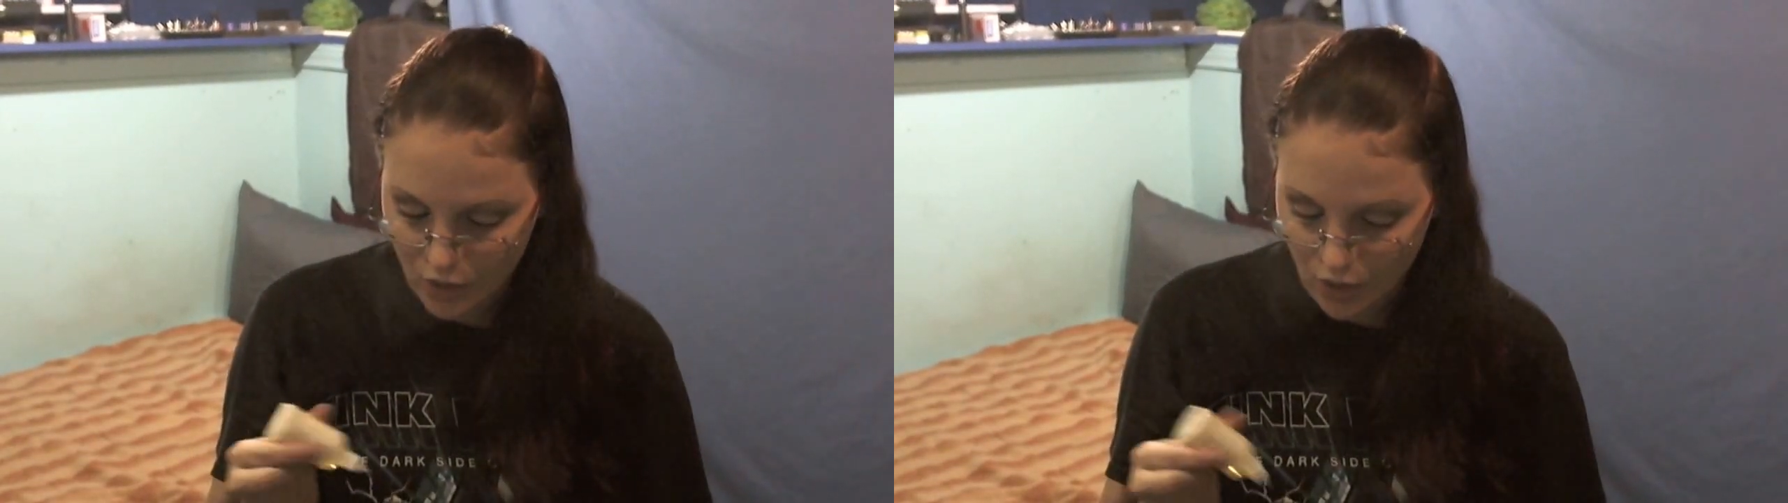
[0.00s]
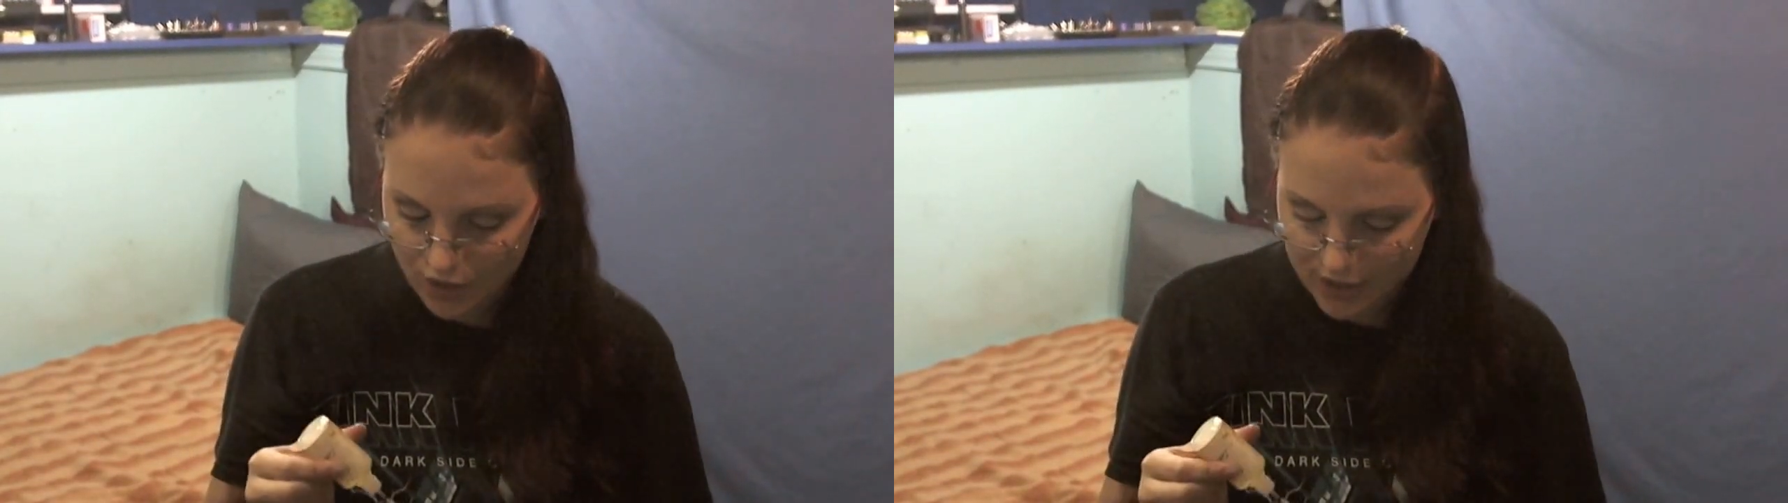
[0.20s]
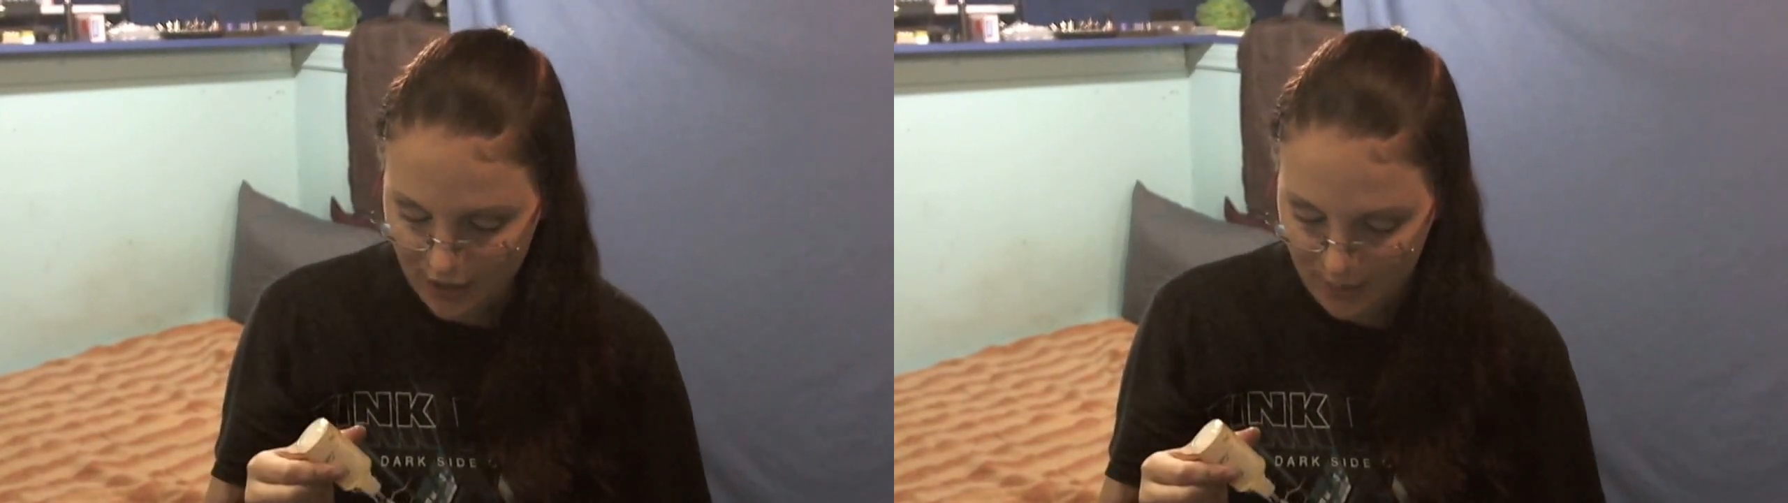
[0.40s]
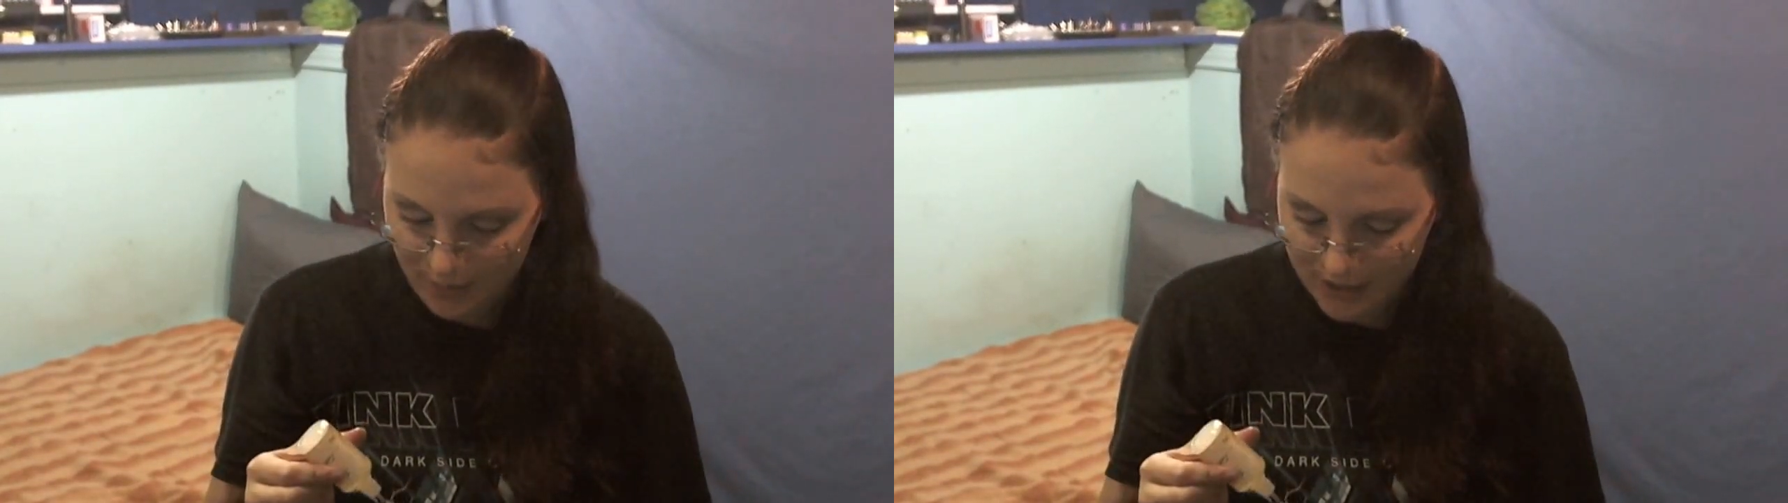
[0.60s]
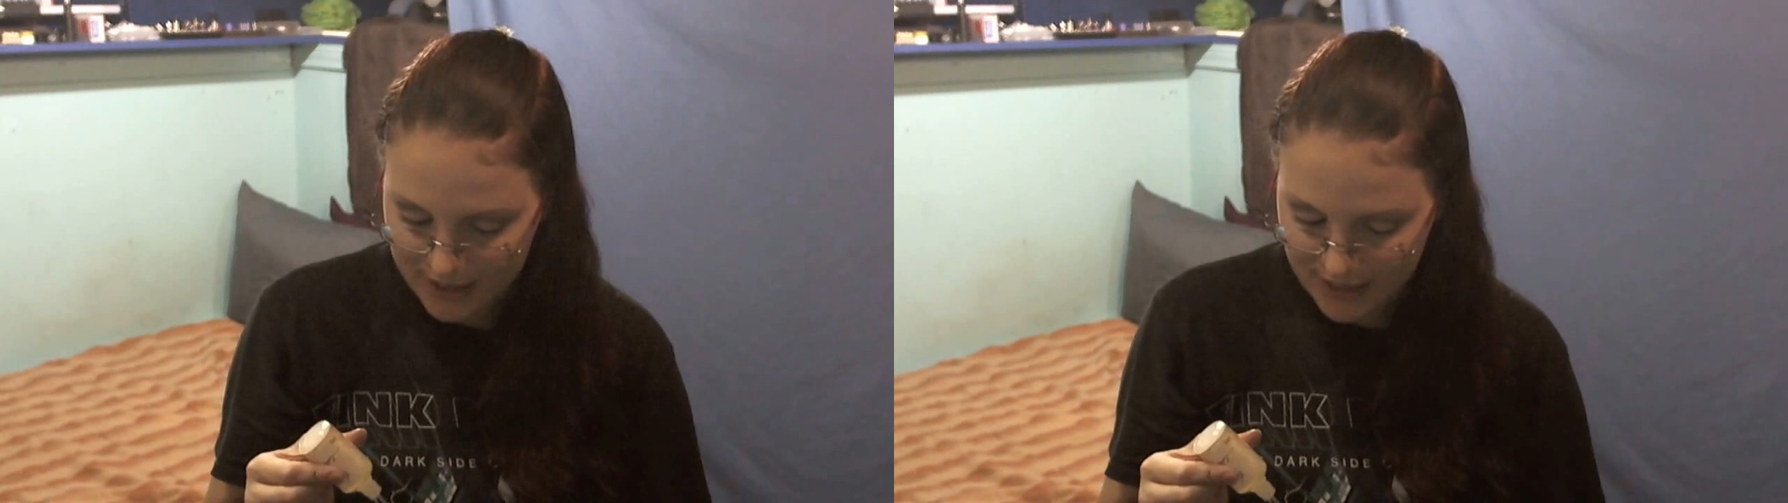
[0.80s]
all this
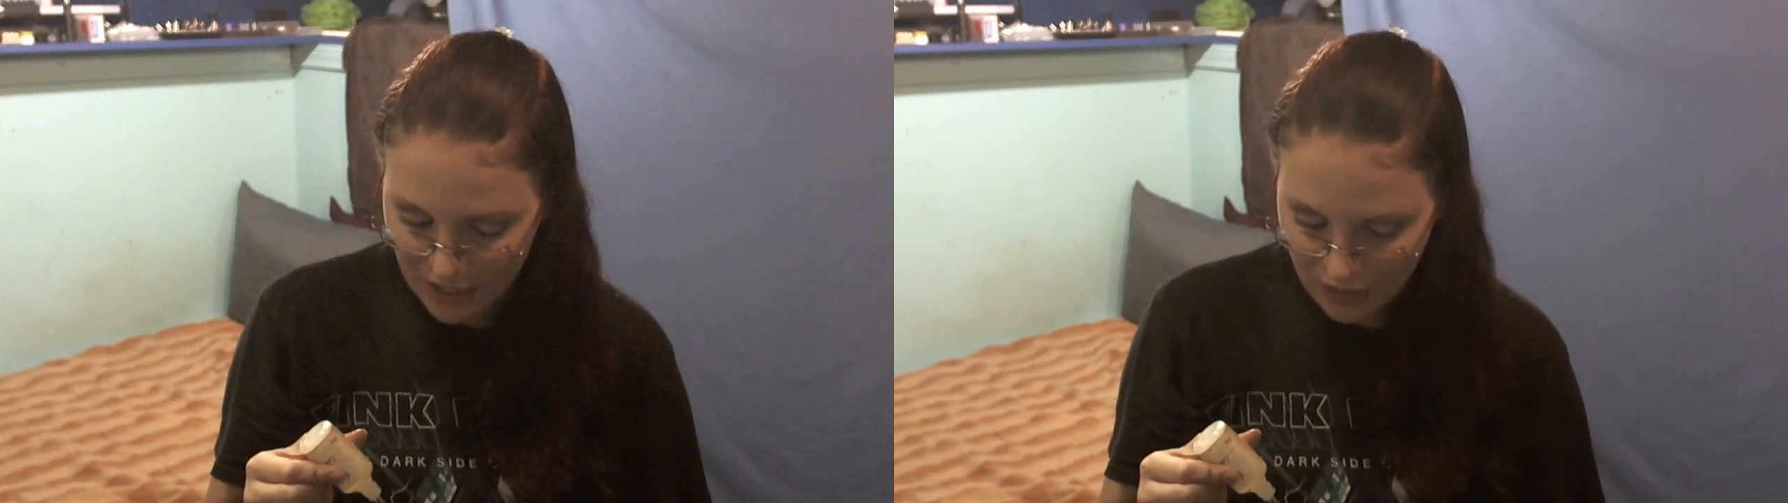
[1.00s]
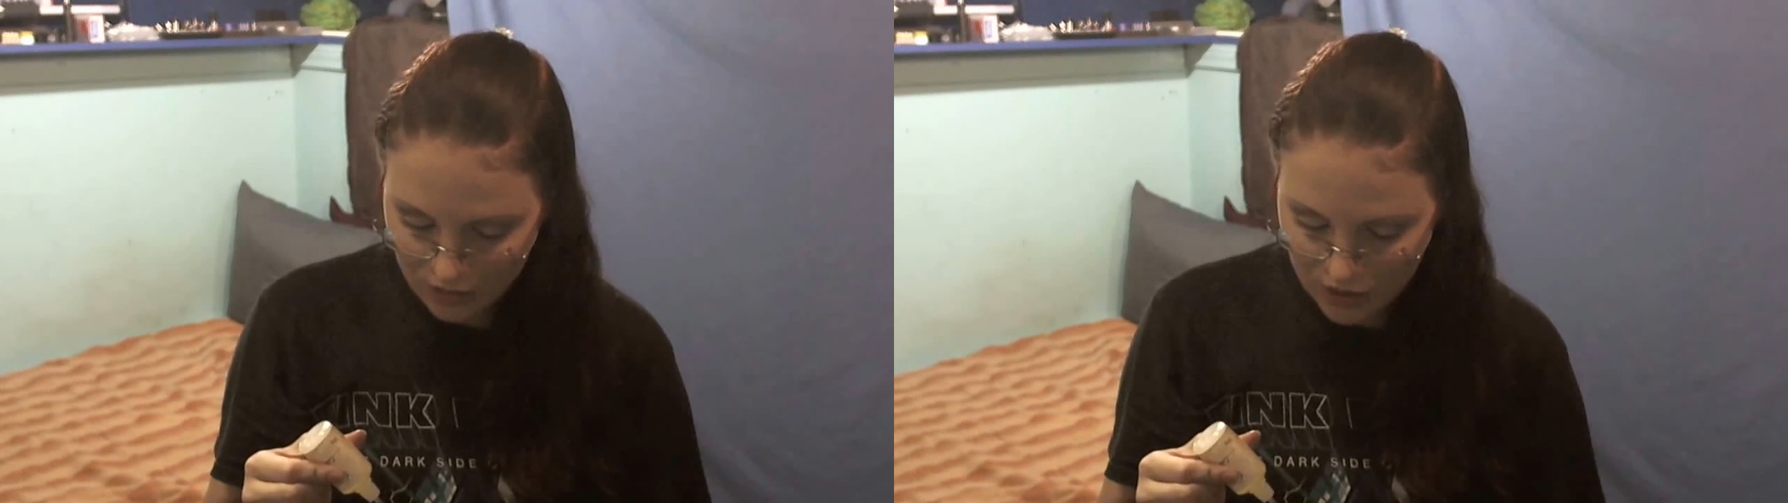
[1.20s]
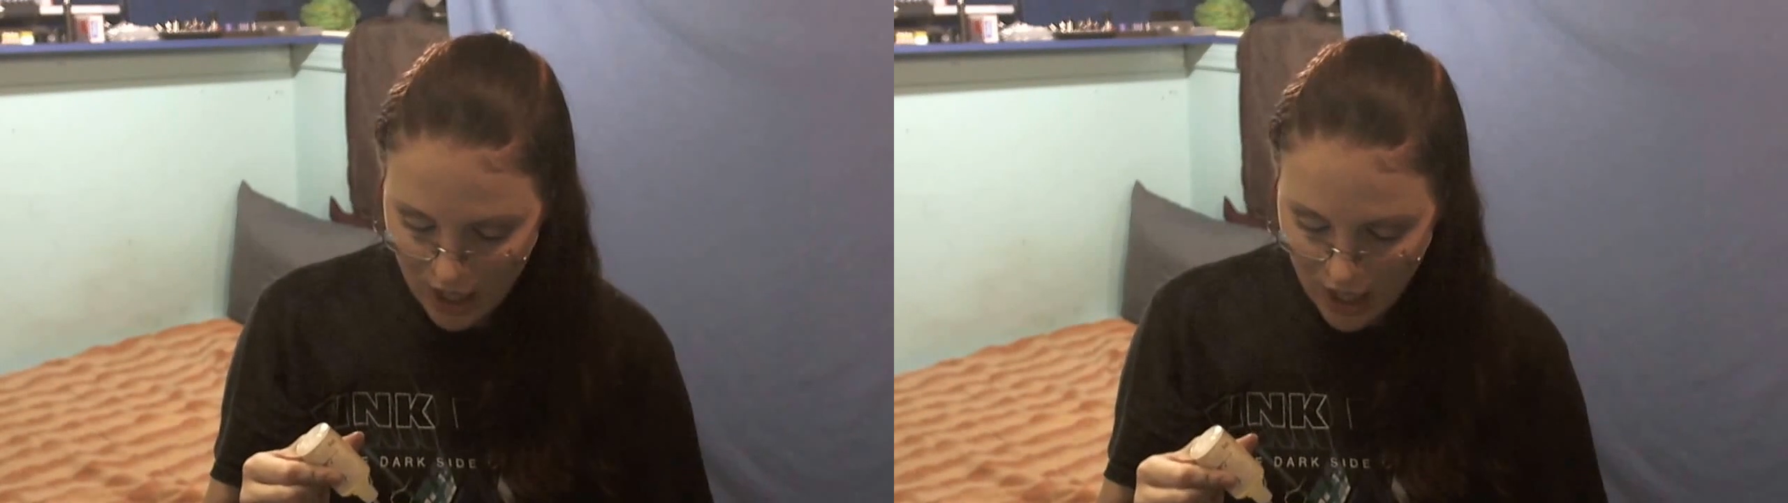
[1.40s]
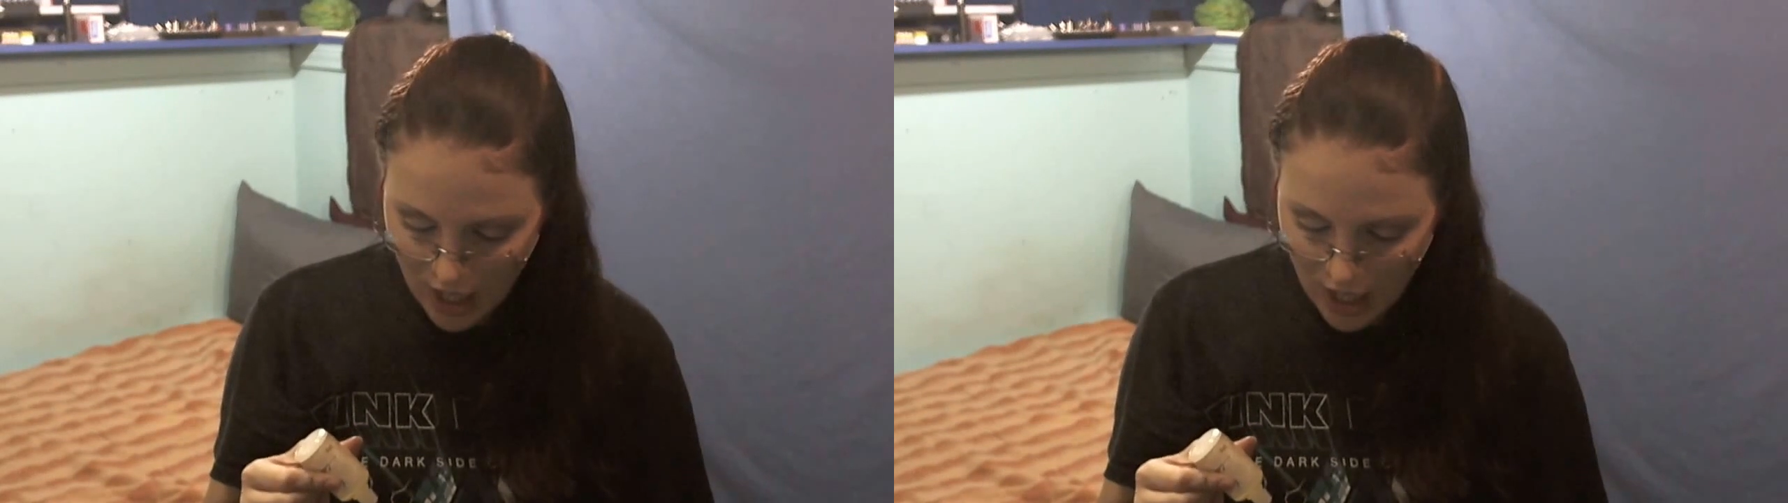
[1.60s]
company sells.